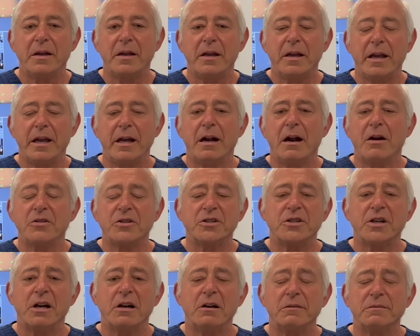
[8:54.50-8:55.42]
at our
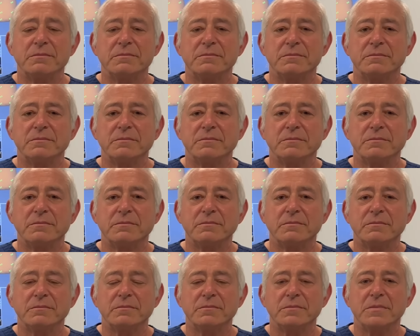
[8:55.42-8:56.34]
center,
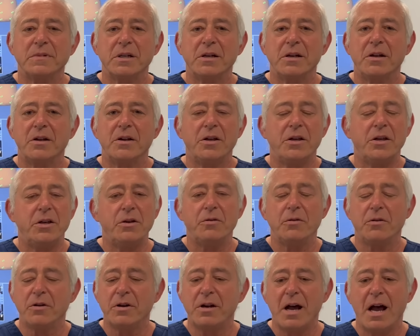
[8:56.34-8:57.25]
you
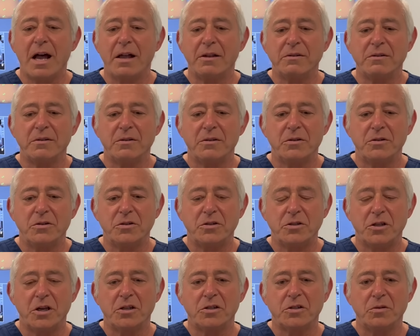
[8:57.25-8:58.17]
are not
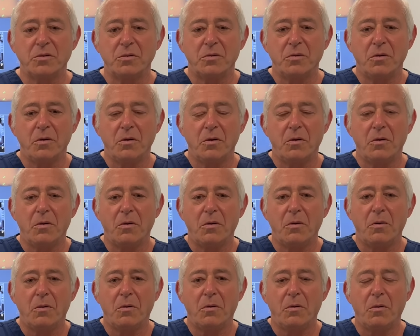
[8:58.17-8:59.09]
just
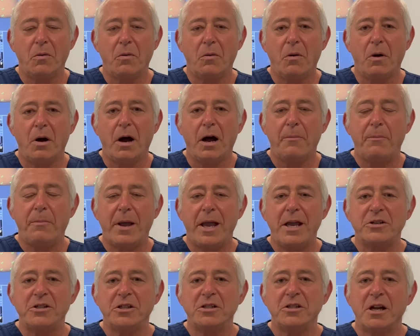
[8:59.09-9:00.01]
a
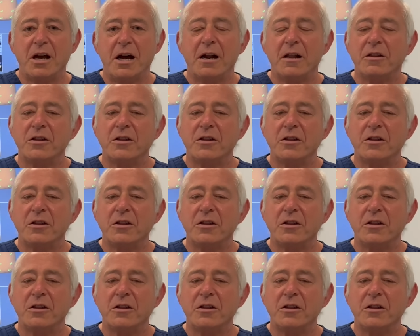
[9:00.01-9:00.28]
patient on an